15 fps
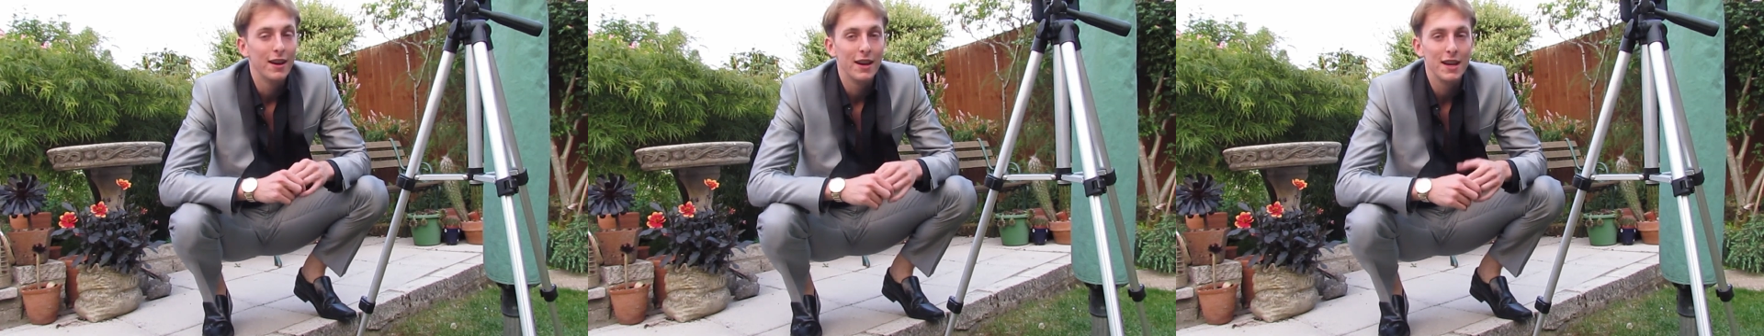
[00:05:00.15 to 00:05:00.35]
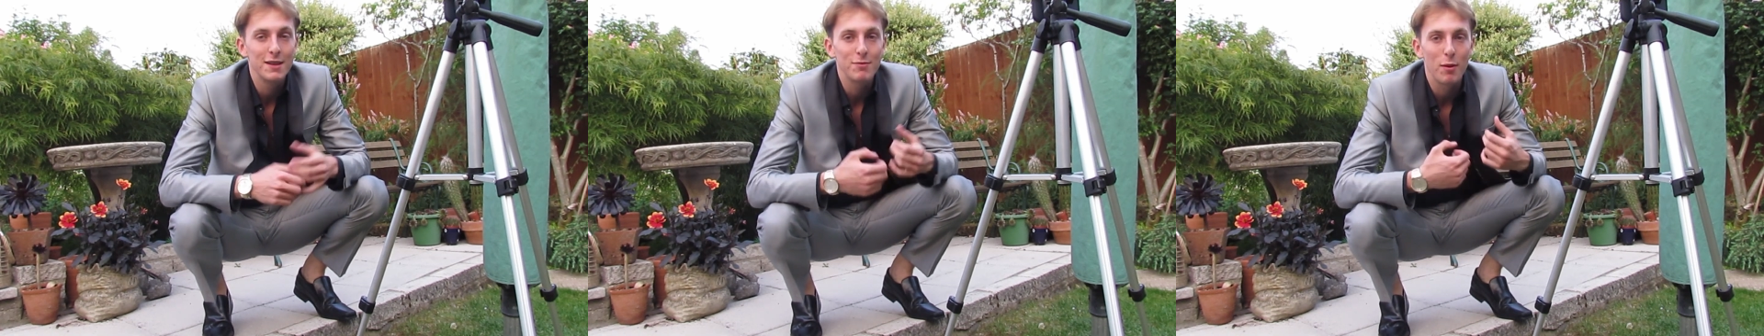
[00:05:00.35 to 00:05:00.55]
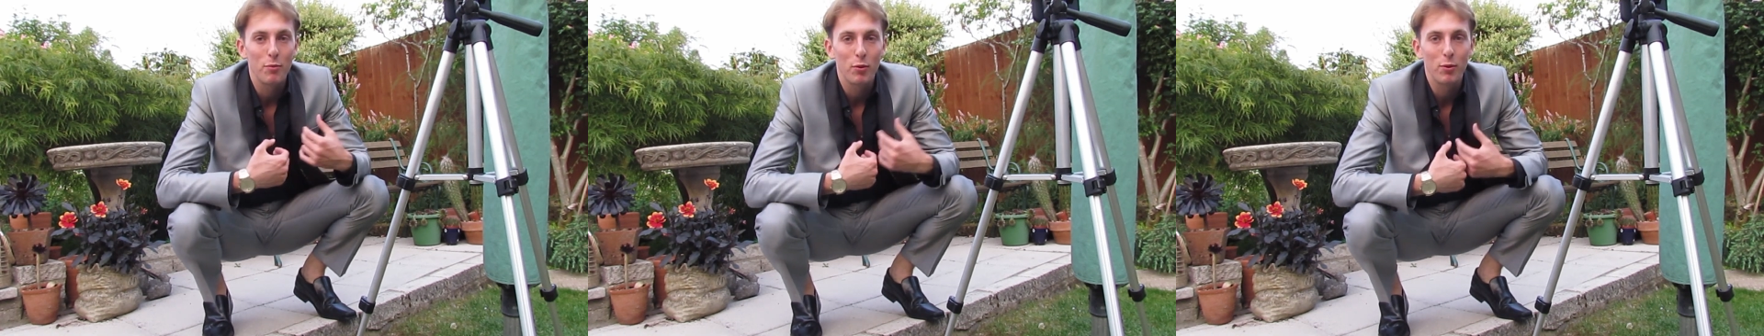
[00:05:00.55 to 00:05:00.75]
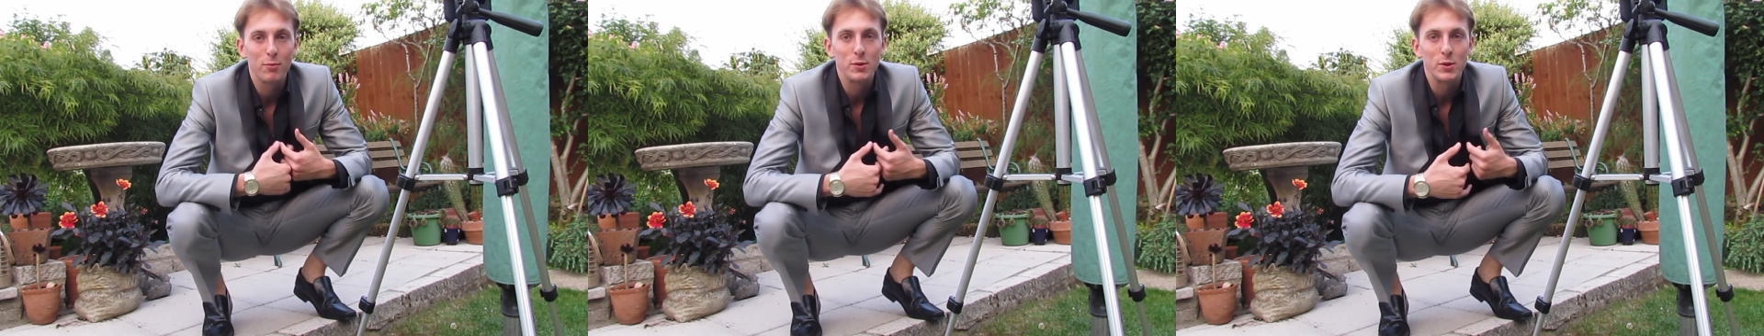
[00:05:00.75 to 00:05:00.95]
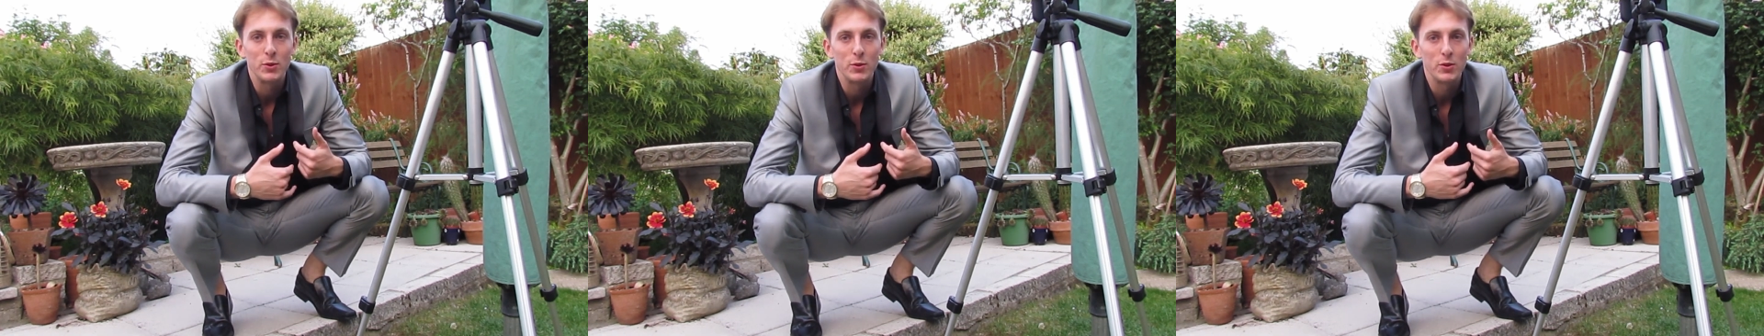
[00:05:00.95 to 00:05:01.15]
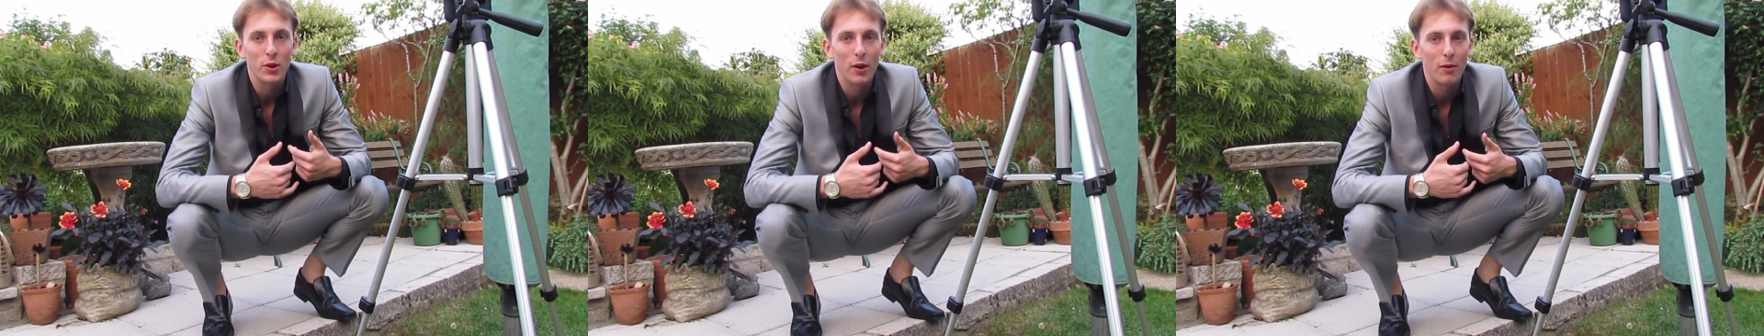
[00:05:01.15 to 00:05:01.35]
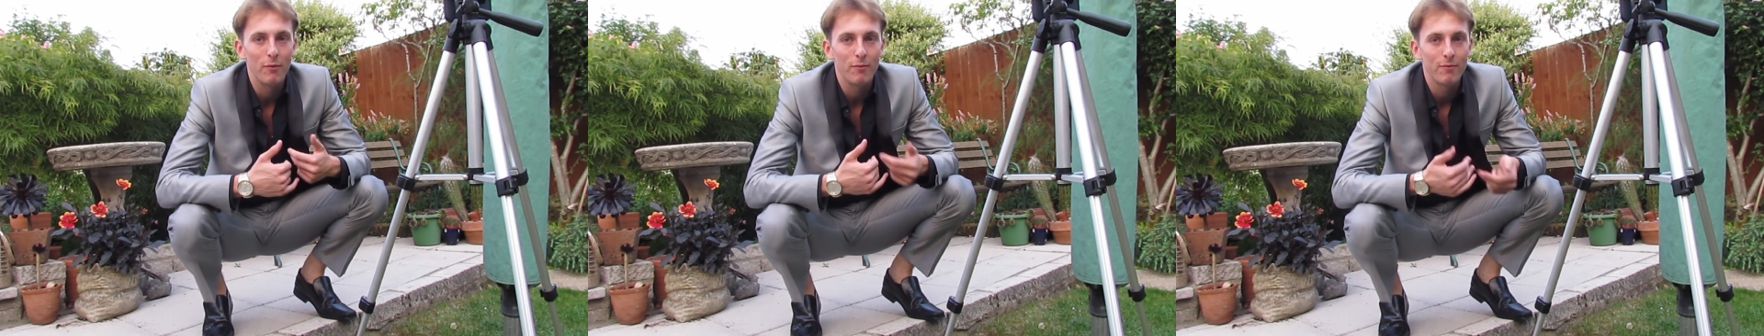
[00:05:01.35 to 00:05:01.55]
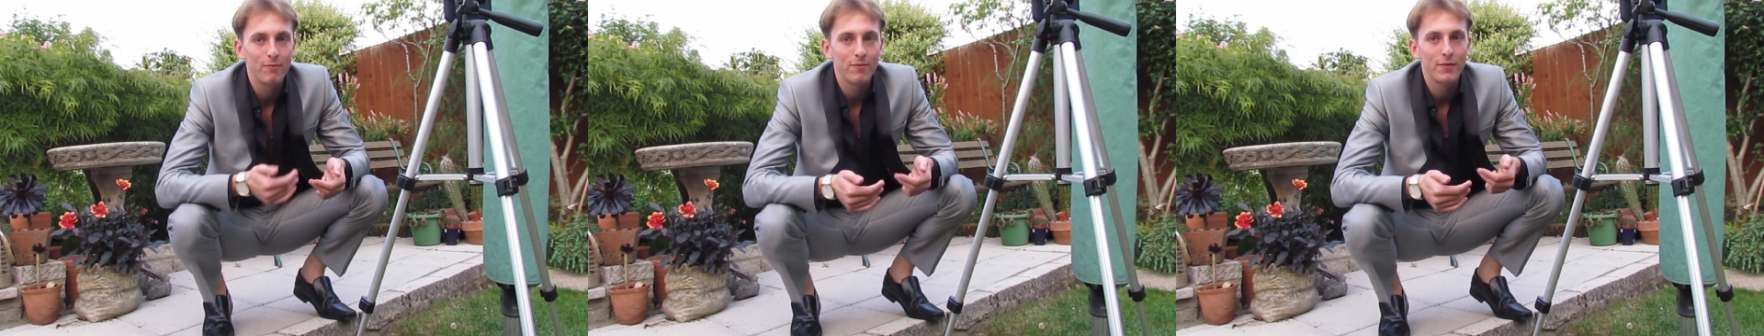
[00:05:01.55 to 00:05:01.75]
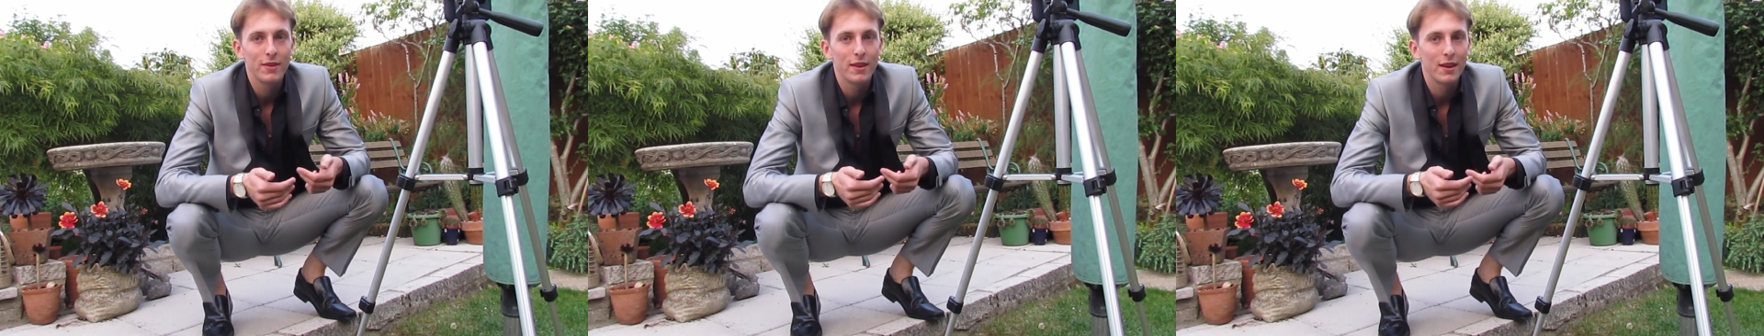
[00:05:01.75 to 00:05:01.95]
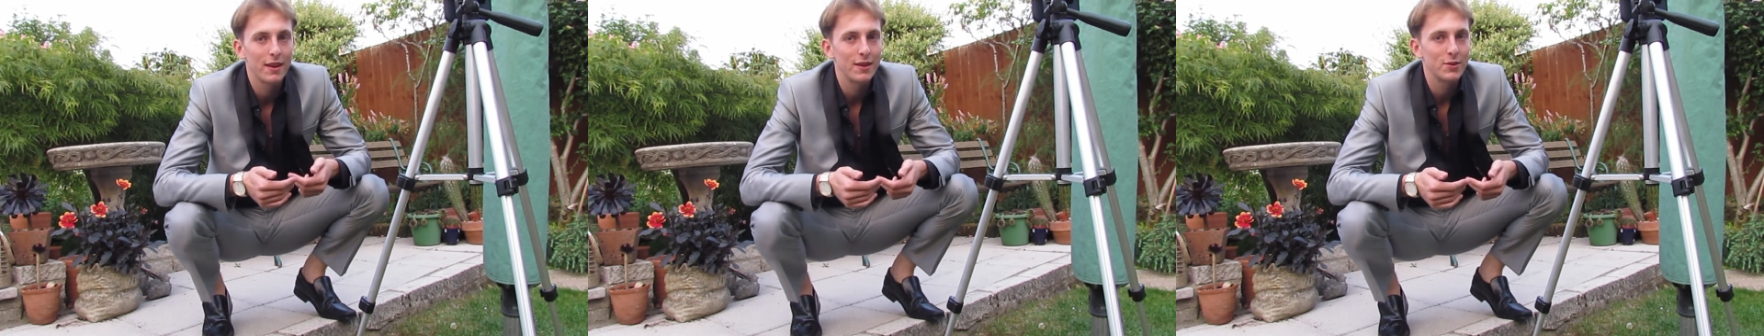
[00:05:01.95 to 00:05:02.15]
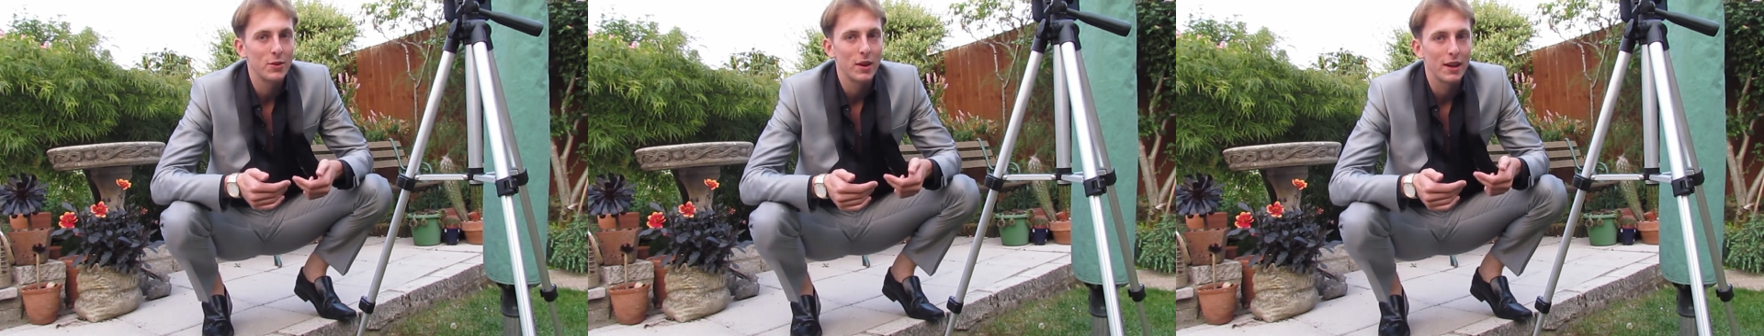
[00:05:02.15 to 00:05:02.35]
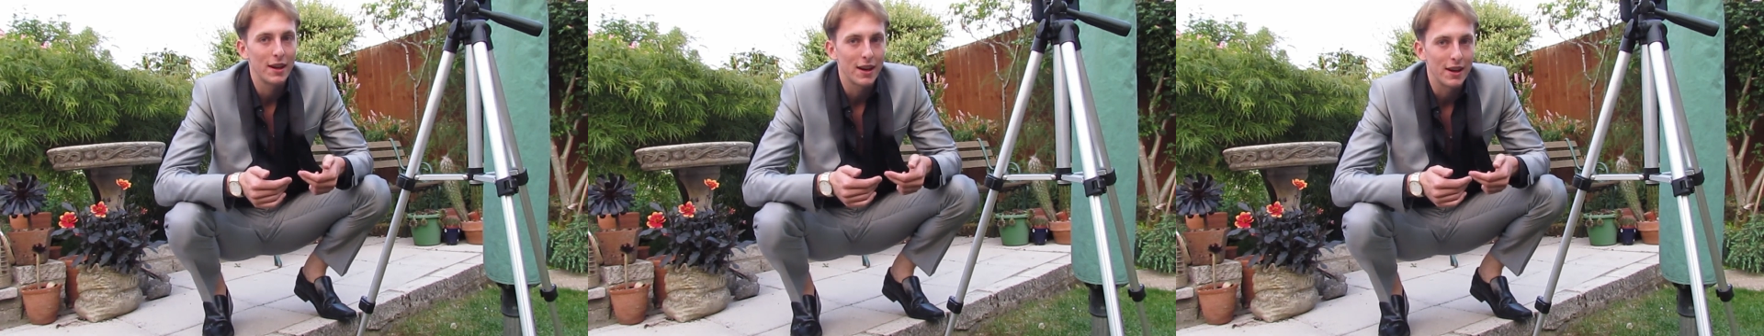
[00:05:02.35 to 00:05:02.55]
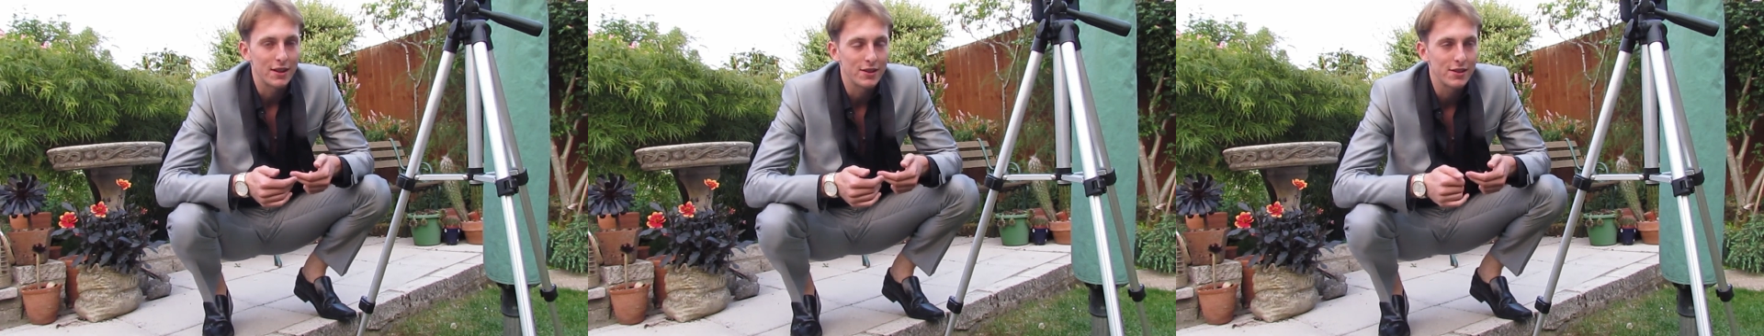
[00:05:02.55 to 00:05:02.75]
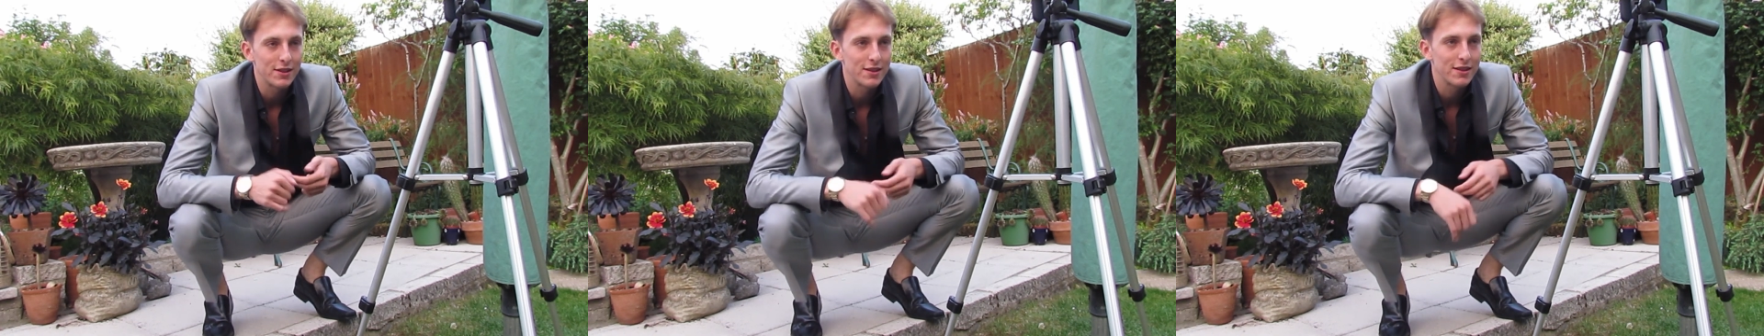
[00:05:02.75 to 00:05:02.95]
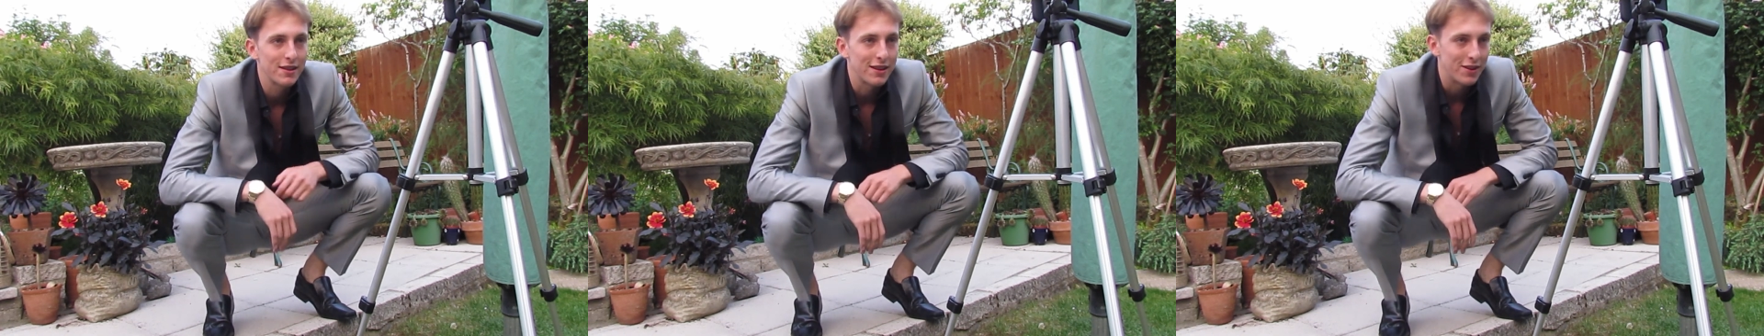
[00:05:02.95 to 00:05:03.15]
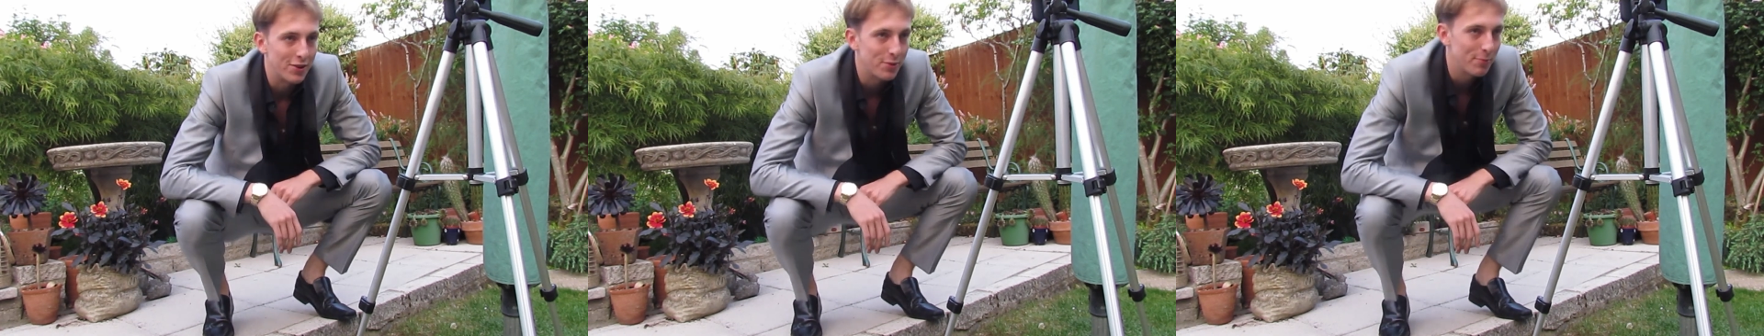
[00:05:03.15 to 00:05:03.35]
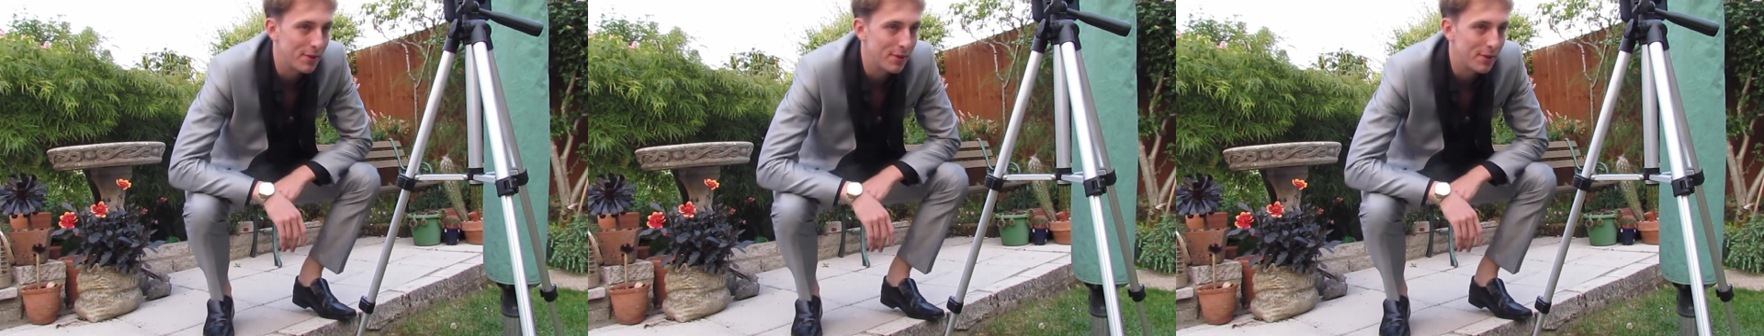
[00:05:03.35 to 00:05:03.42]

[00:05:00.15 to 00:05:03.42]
It's my prom suit, so it's quite gas, you know what I